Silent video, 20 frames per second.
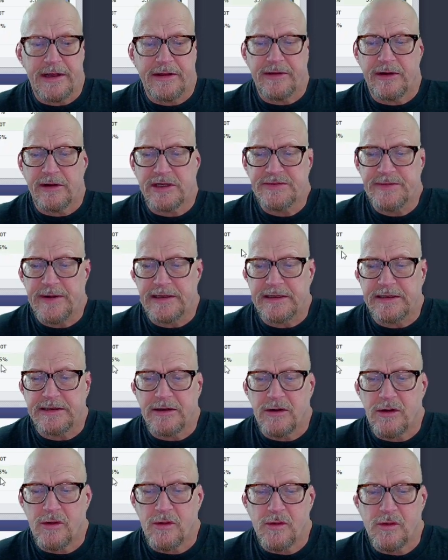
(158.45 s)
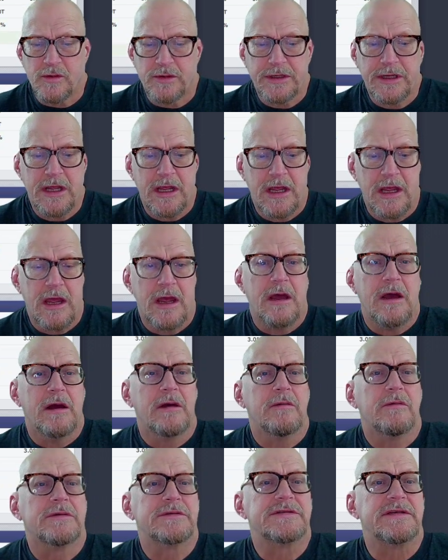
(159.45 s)
They're expected to hold.
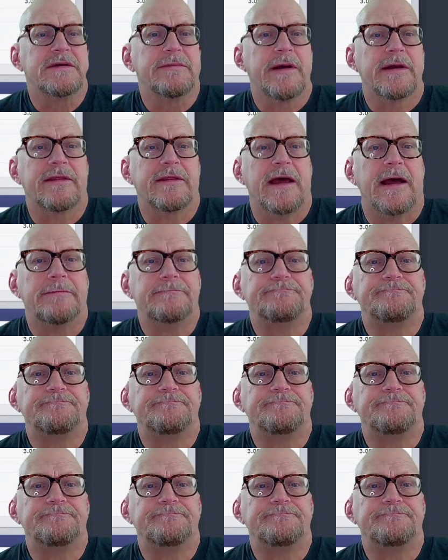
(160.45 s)
We'll see about that.